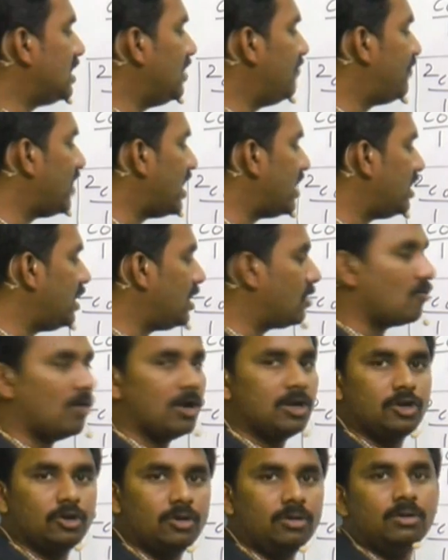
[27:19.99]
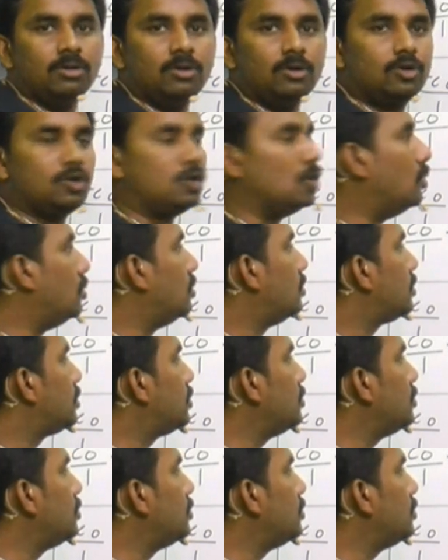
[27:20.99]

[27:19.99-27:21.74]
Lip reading: if n equal to 2.